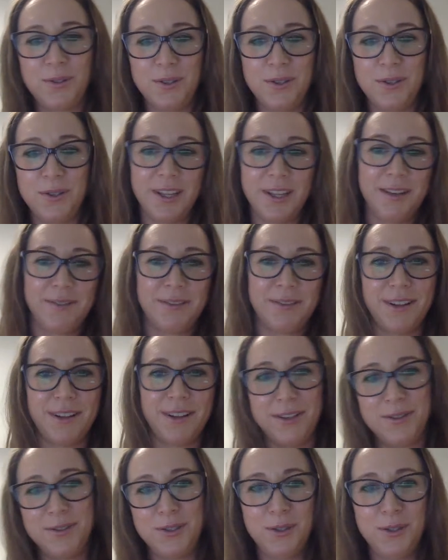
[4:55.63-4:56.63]
Do they
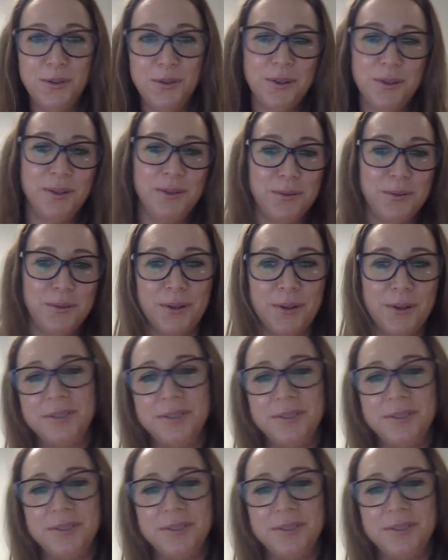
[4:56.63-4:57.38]
follow to and throw?